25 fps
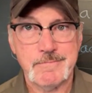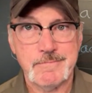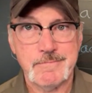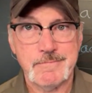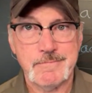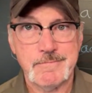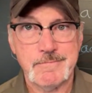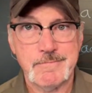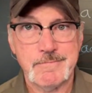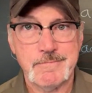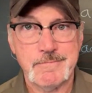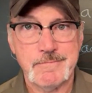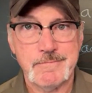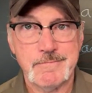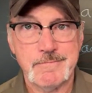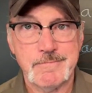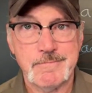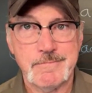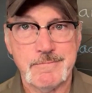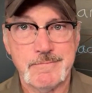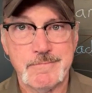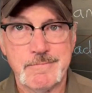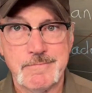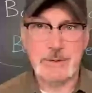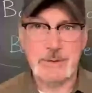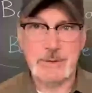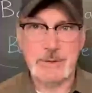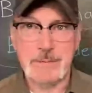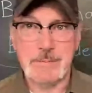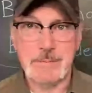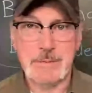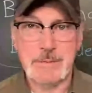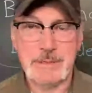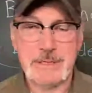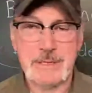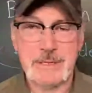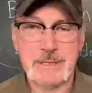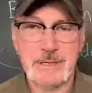One of those people that
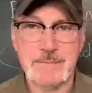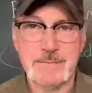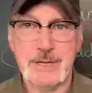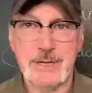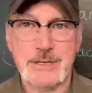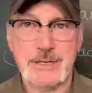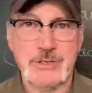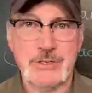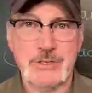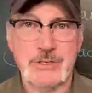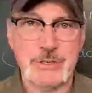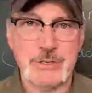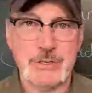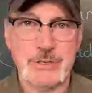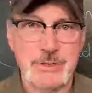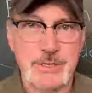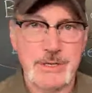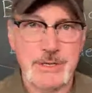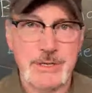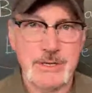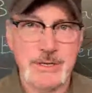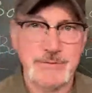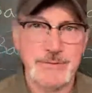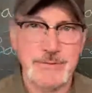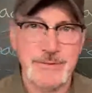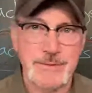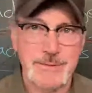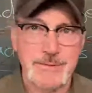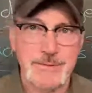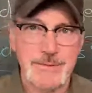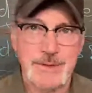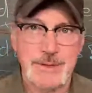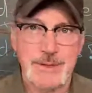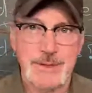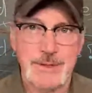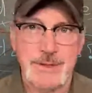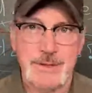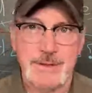becomes an oxygen thief
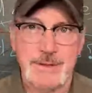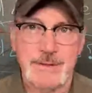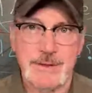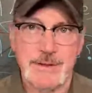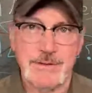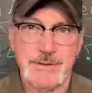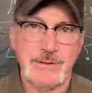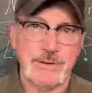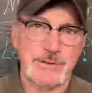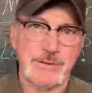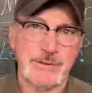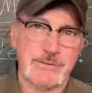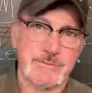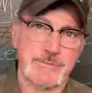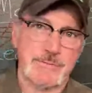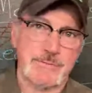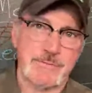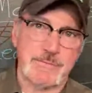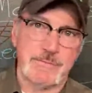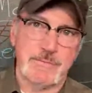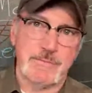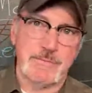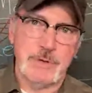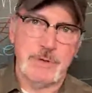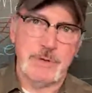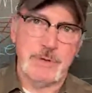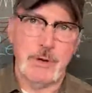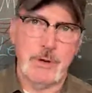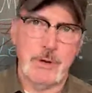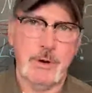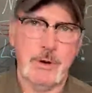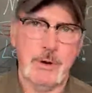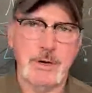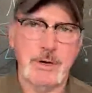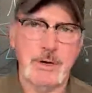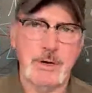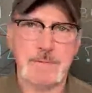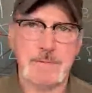and just ho
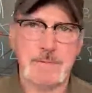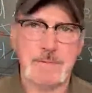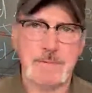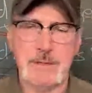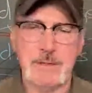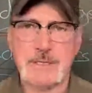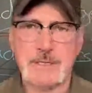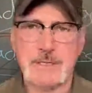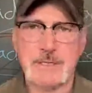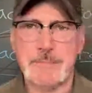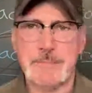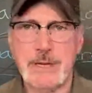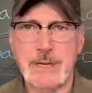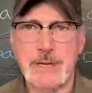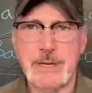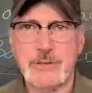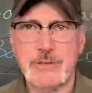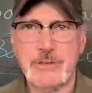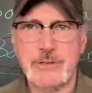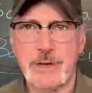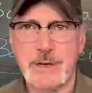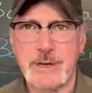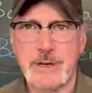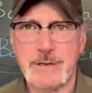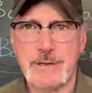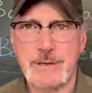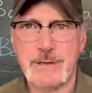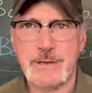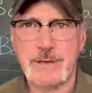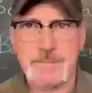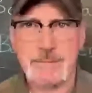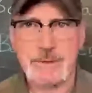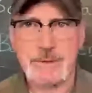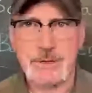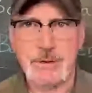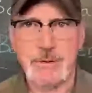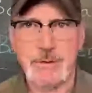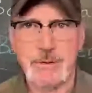hum, collect a paycheck,
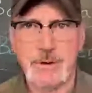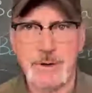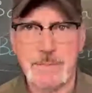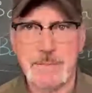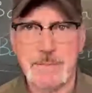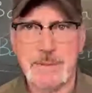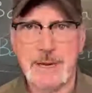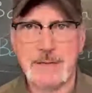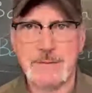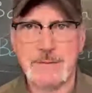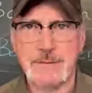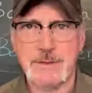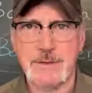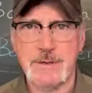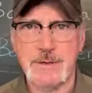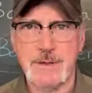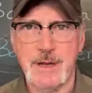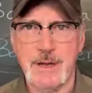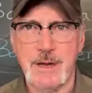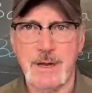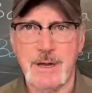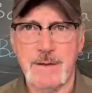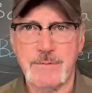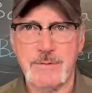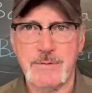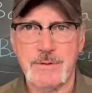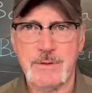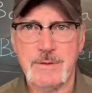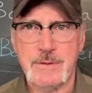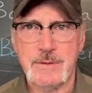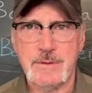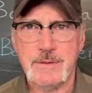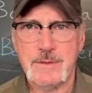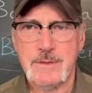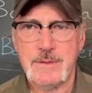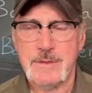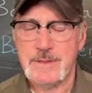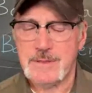go on about their lives.
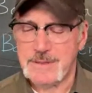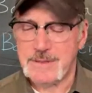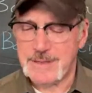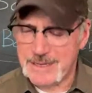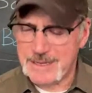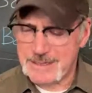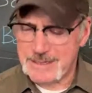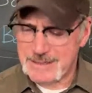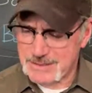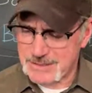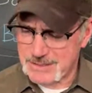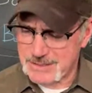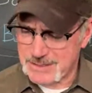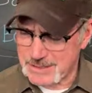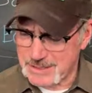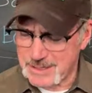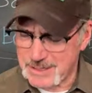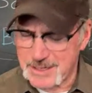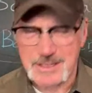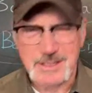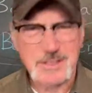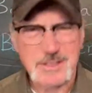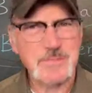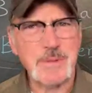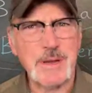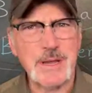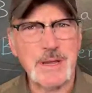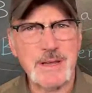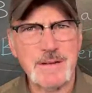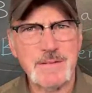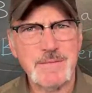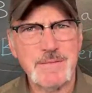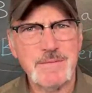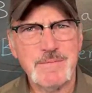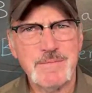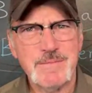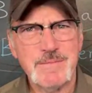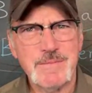That sucks, man.
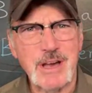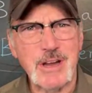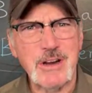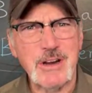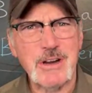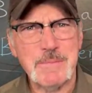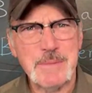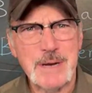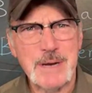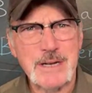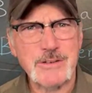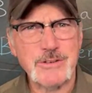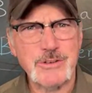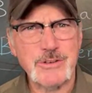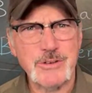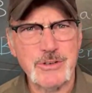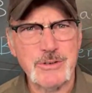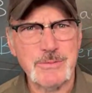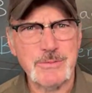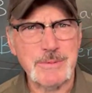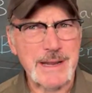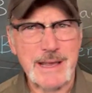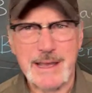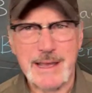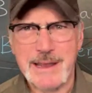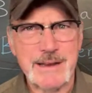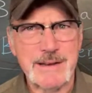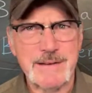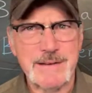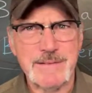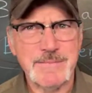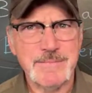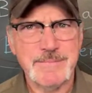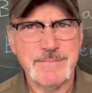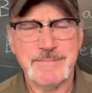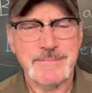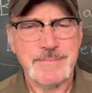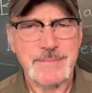I don't know about you, but
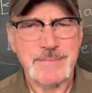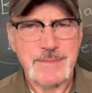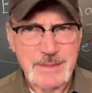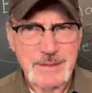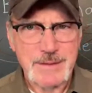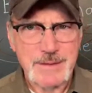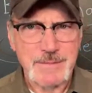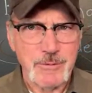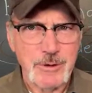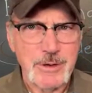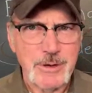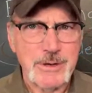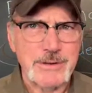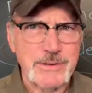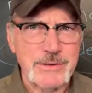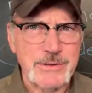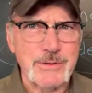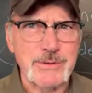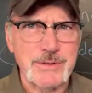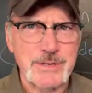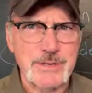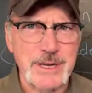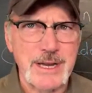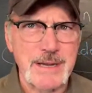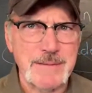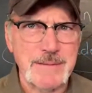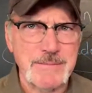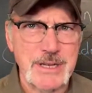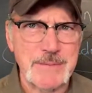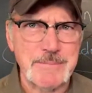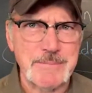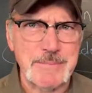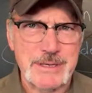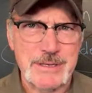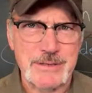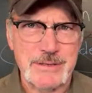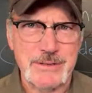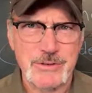the one or two times I've
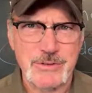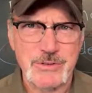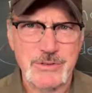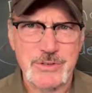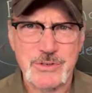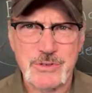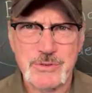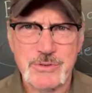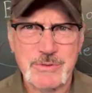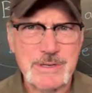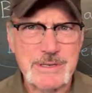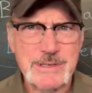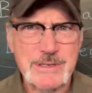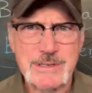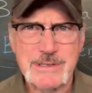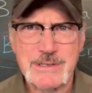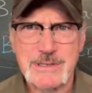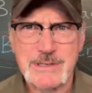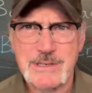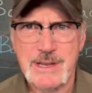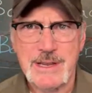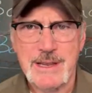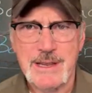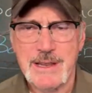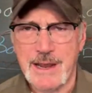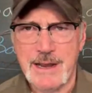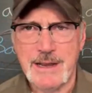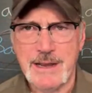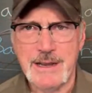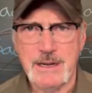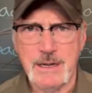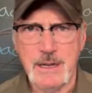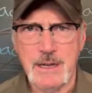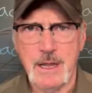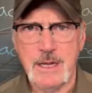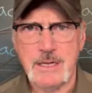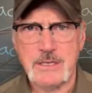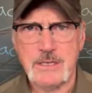been in those situations, I didn't
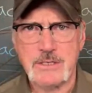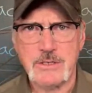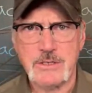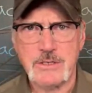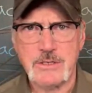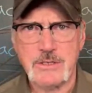last.